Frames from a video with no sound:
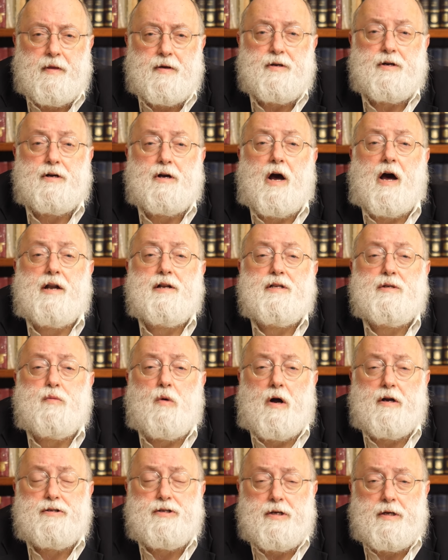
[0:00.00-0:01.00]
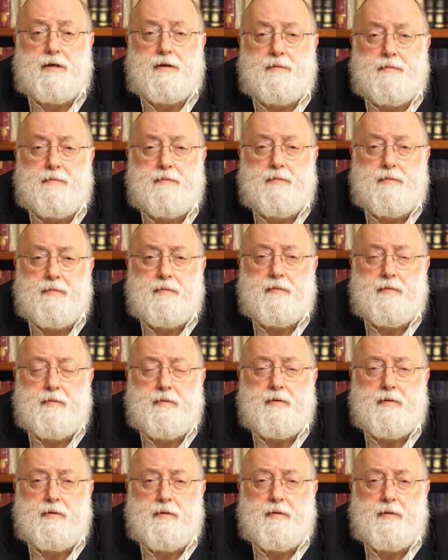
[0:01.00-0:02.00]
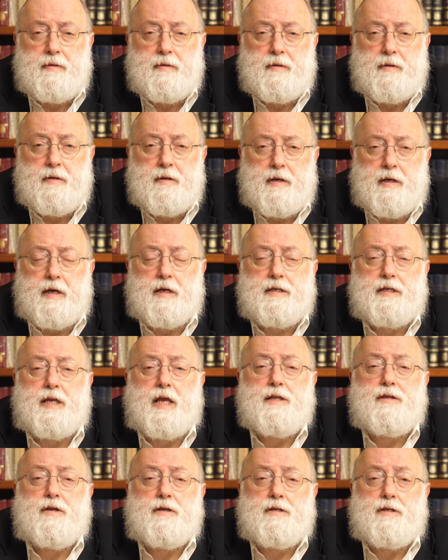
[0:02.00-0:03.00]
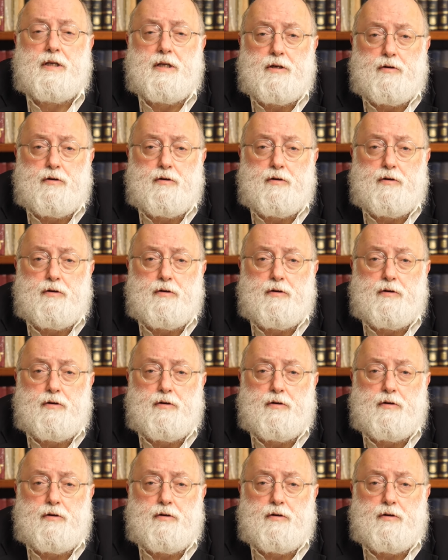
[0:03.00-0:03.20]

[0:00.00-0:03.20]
Our God is watching. He has sent us these